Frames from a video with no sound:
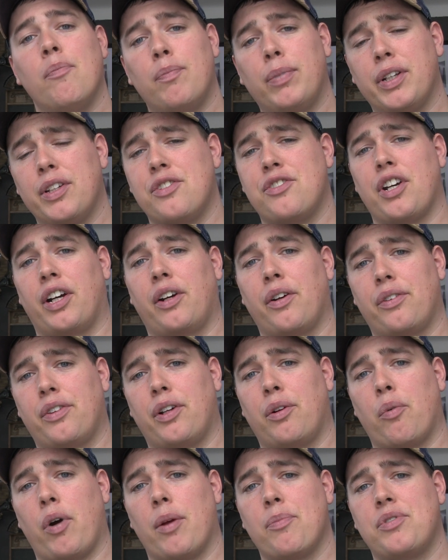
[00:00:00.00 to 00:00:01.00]
Please check out
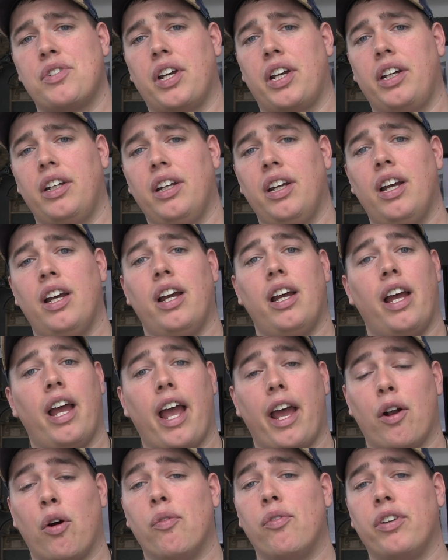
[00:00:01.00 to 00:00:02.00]
their website
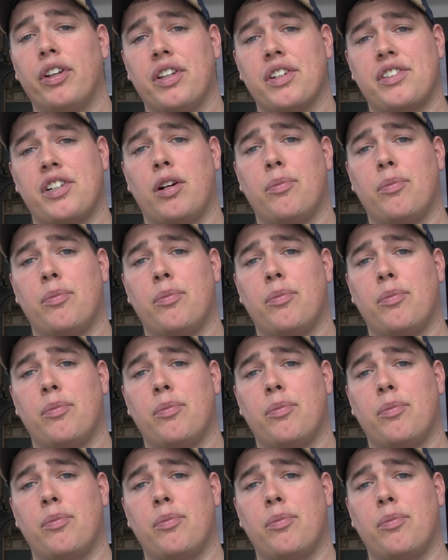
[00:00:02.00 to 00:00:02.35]
and hopefully this